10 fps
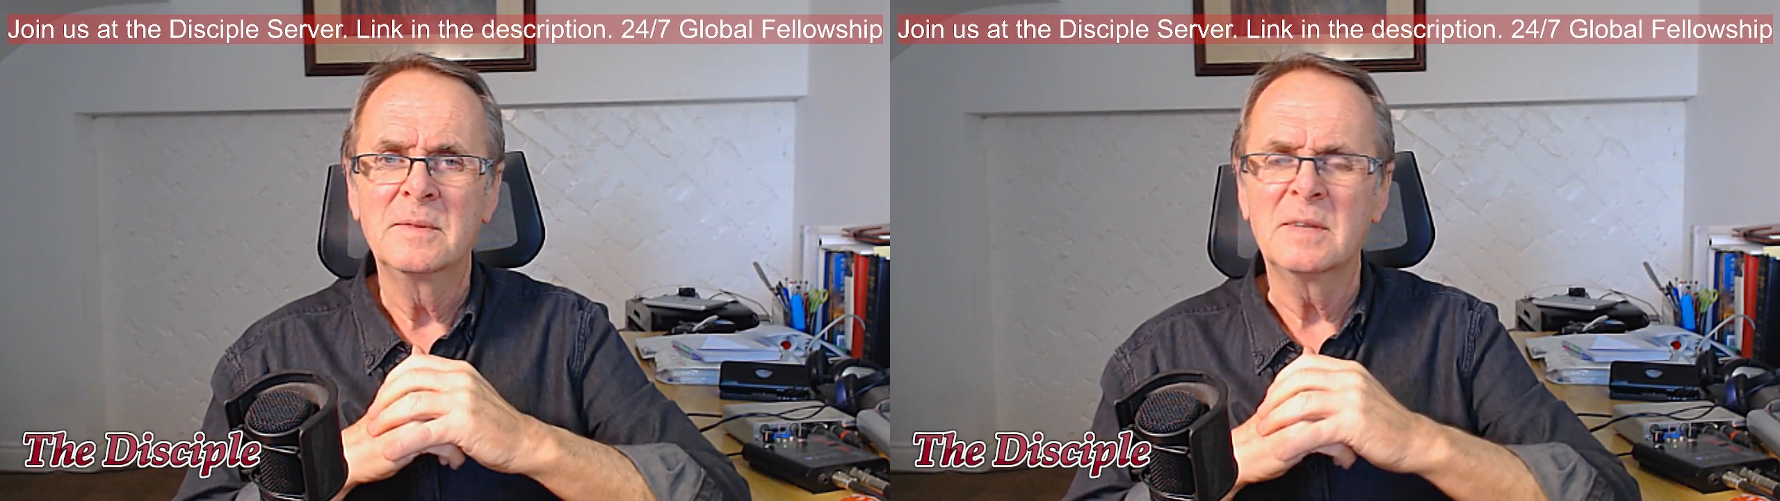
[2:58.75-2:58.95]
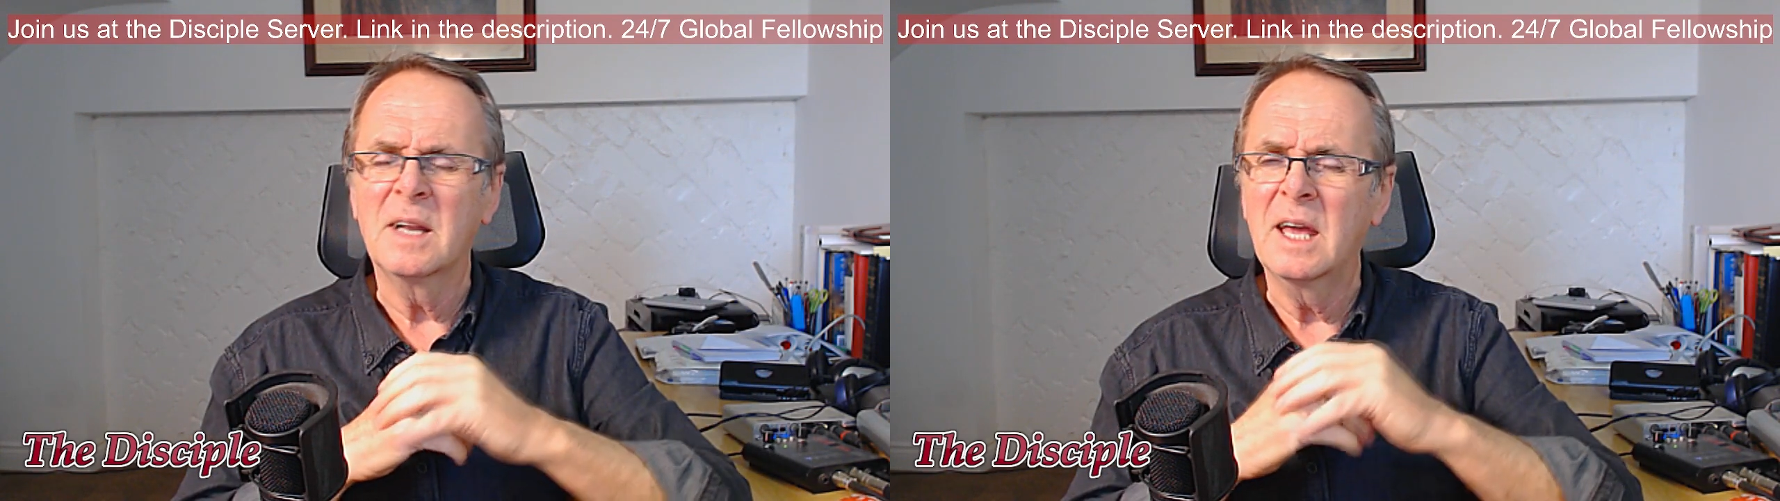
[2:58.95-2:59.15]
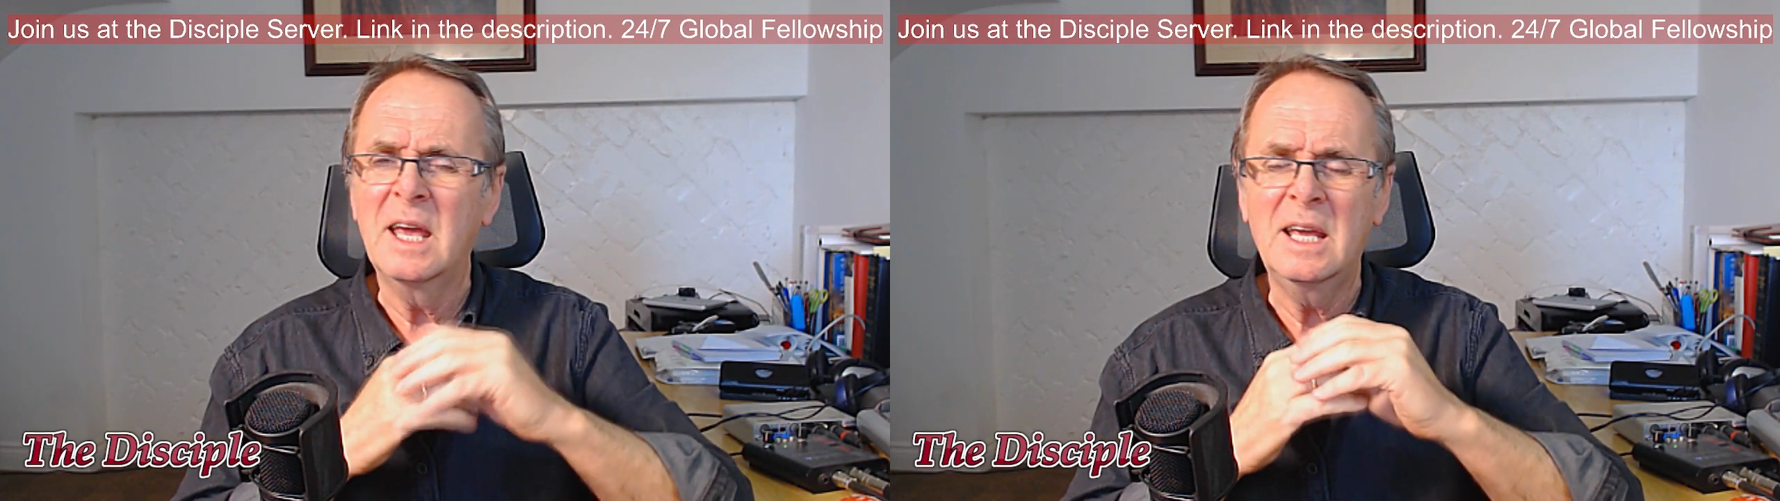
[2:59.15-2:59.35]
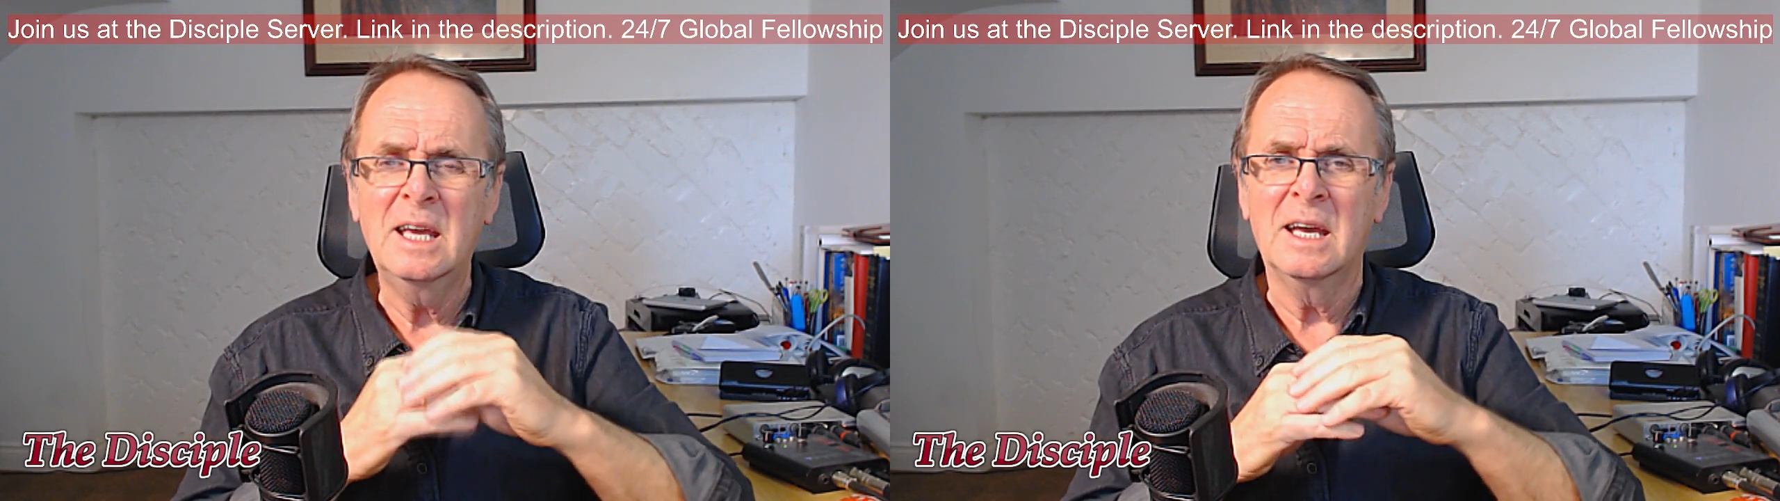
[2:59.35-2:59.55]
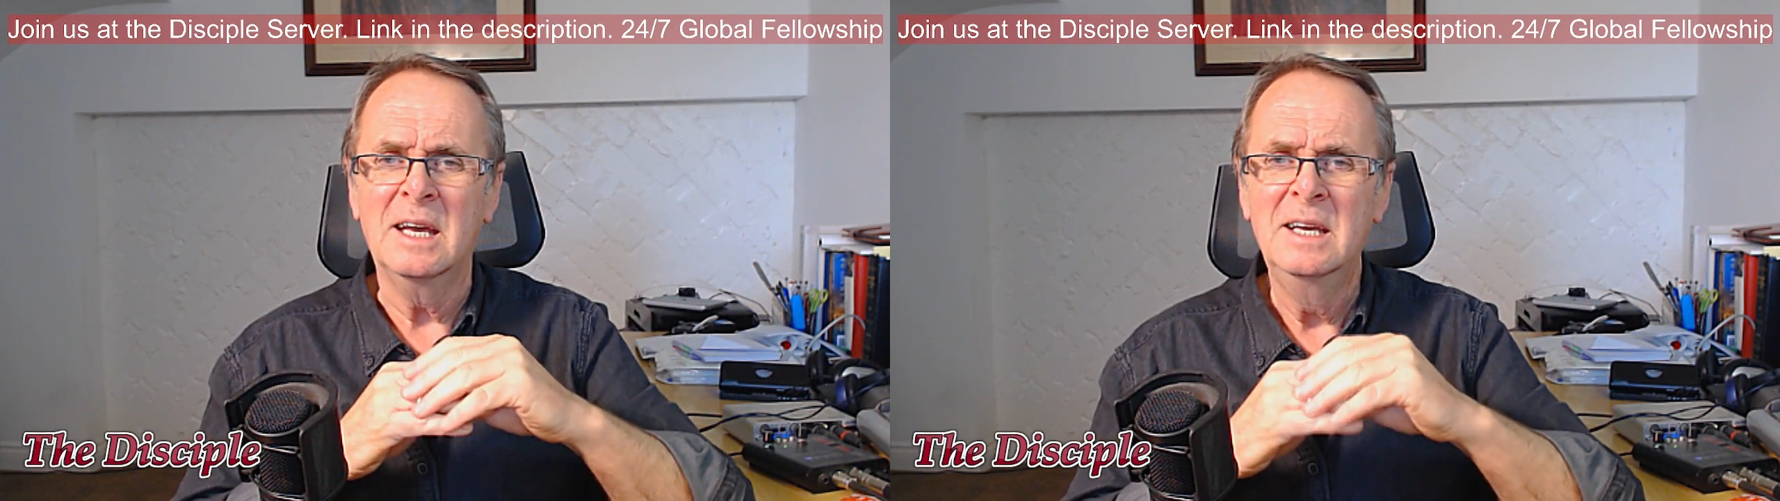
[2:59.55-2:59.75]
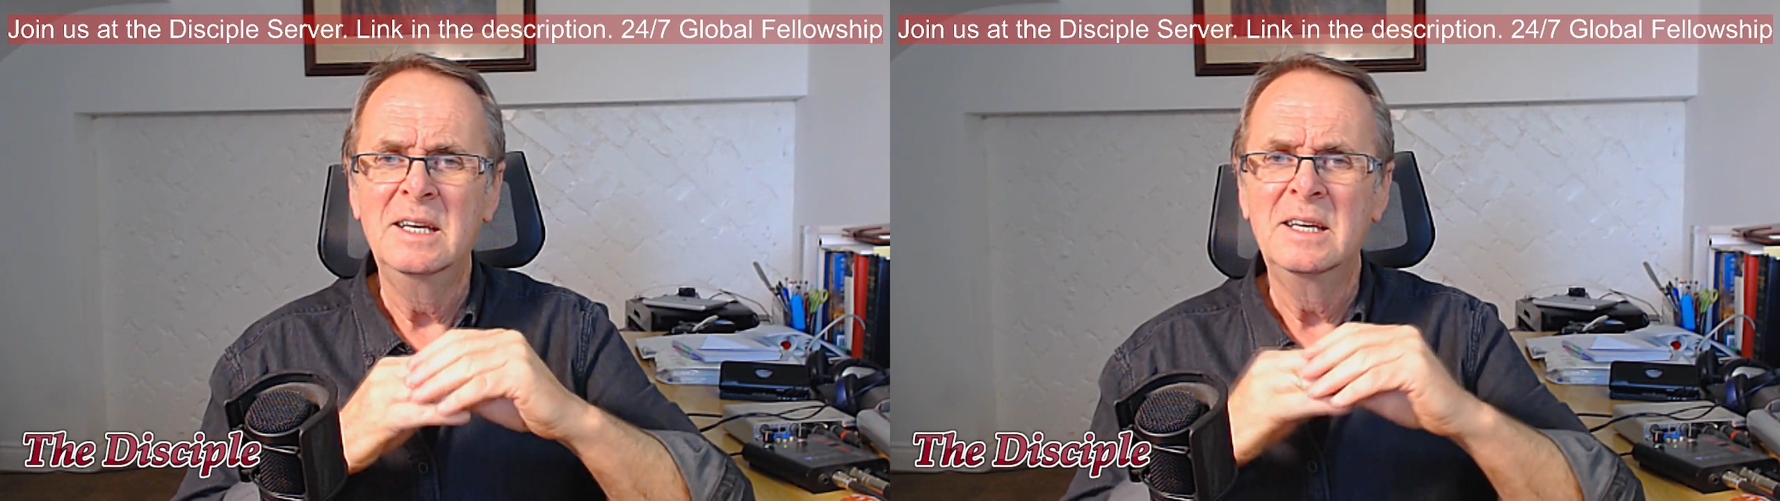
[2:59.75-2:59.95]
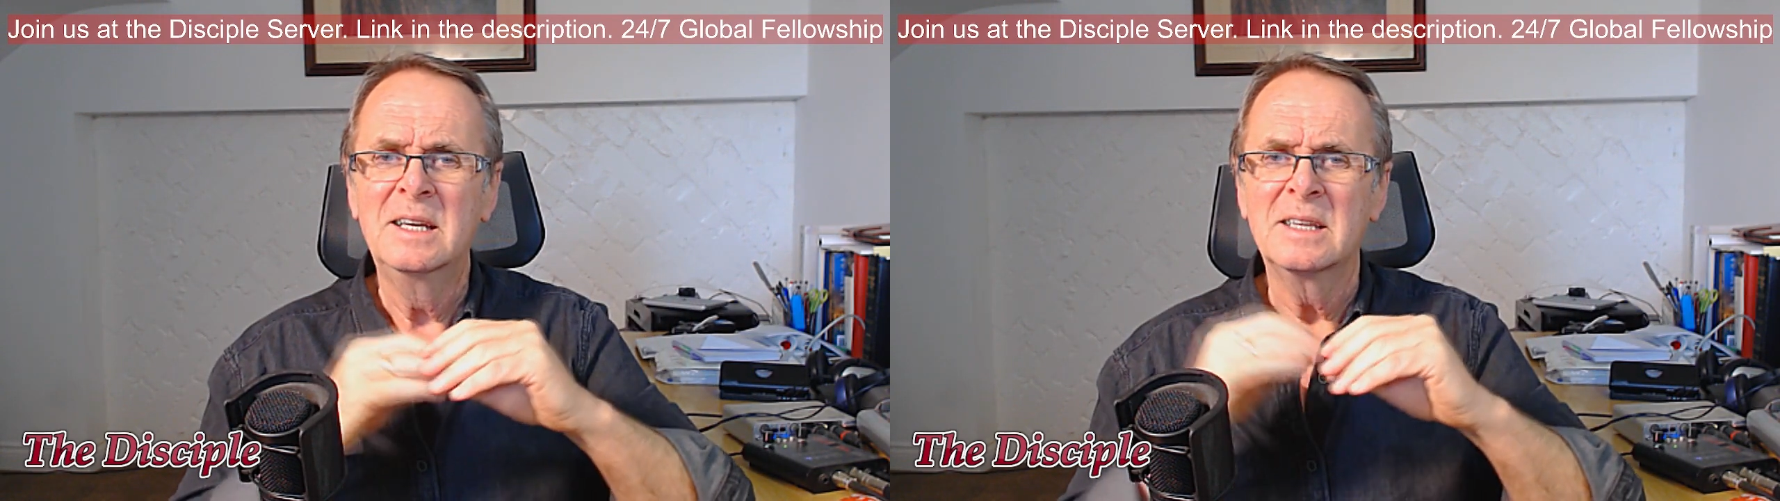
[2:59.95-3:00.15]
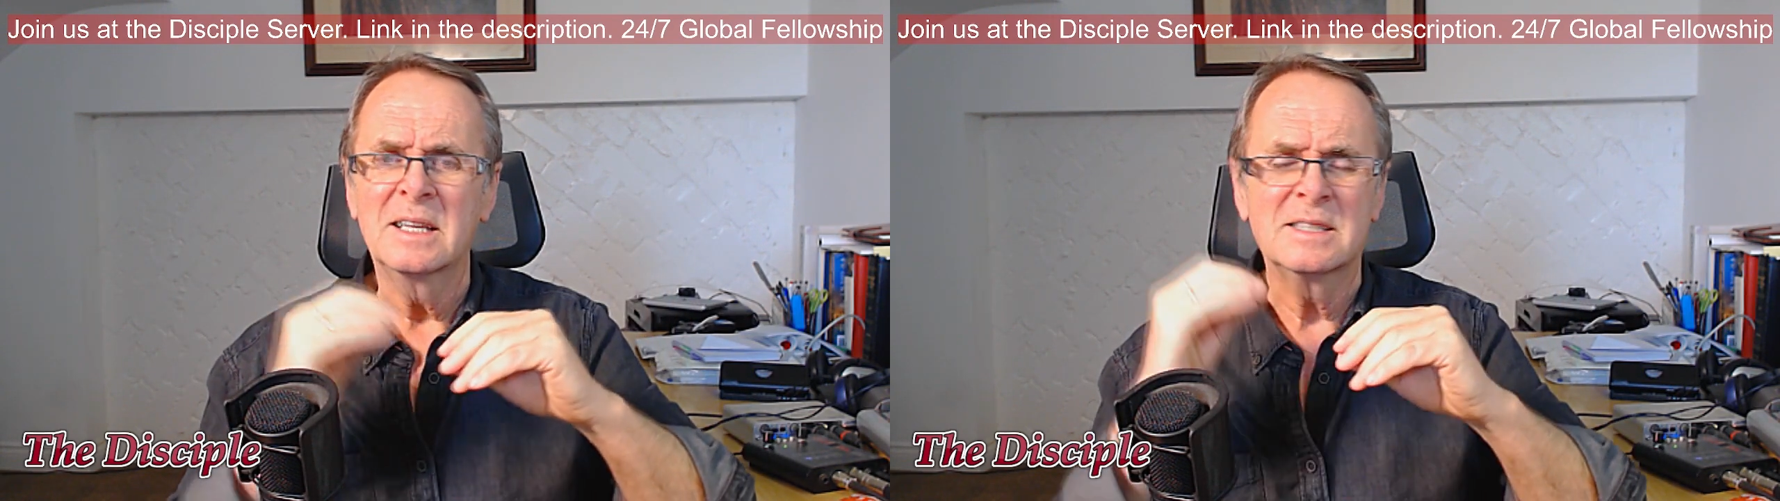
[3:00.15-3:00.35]
till I hear
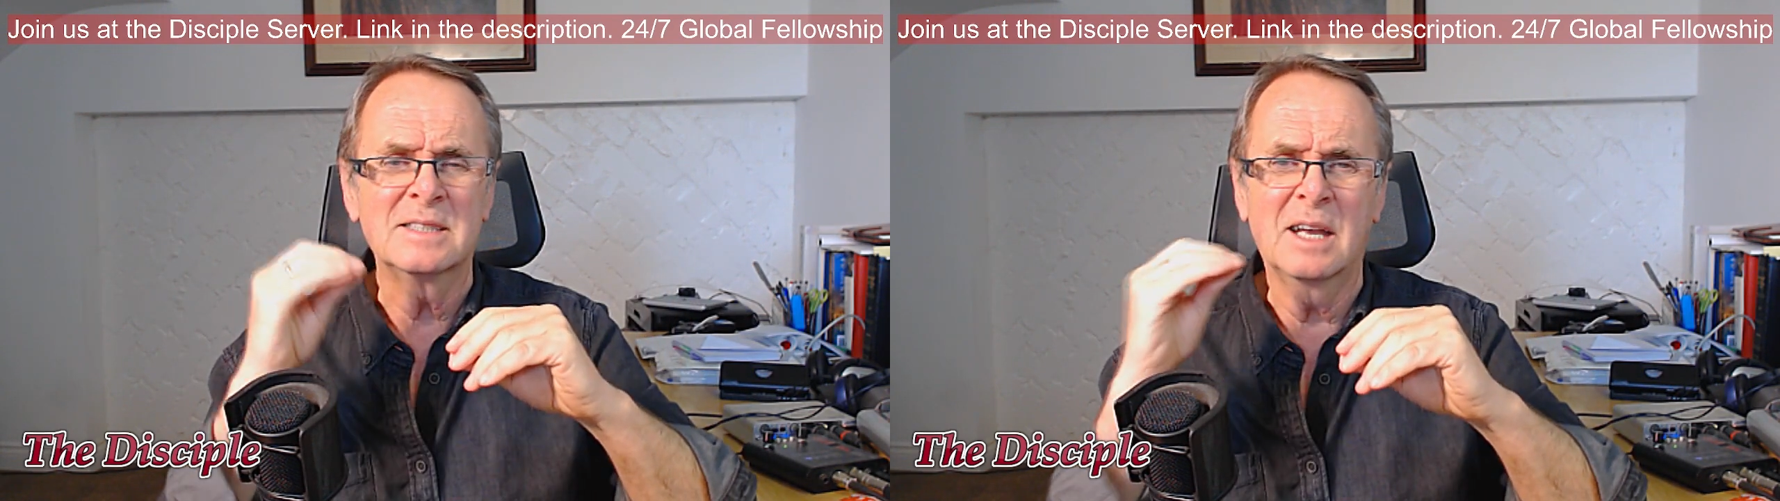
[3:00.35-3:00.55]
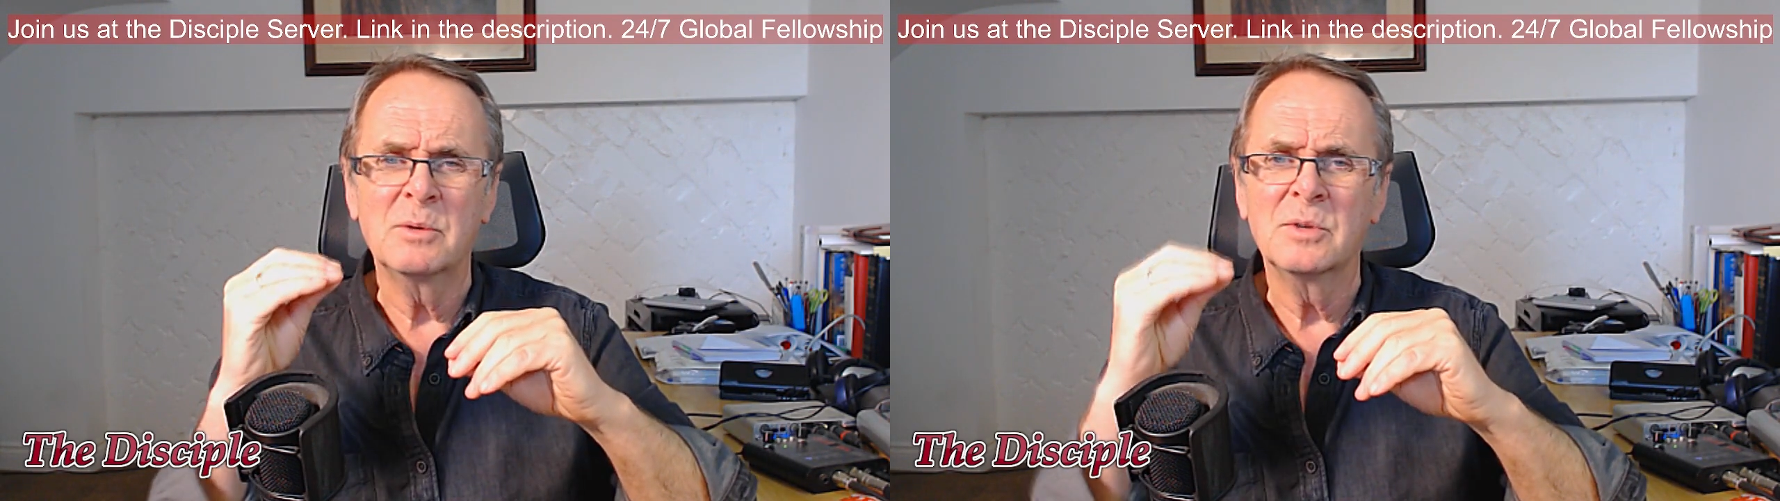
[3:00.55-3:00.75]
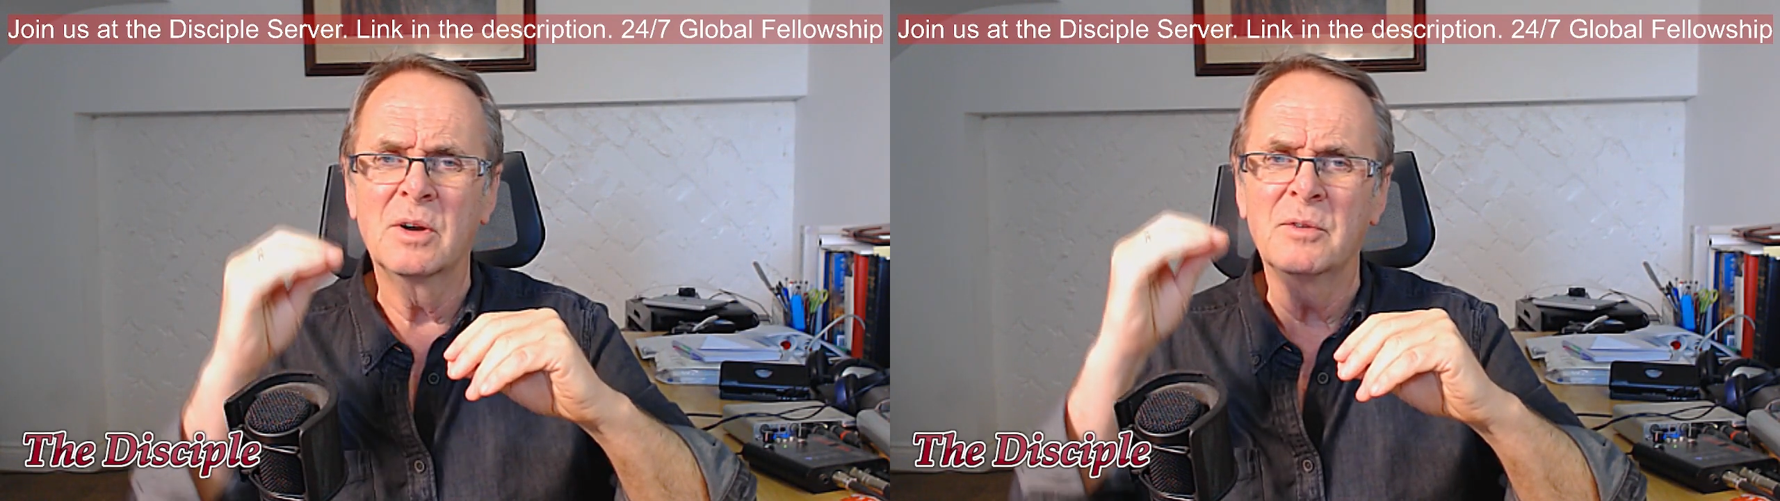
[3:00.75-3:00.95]
the sound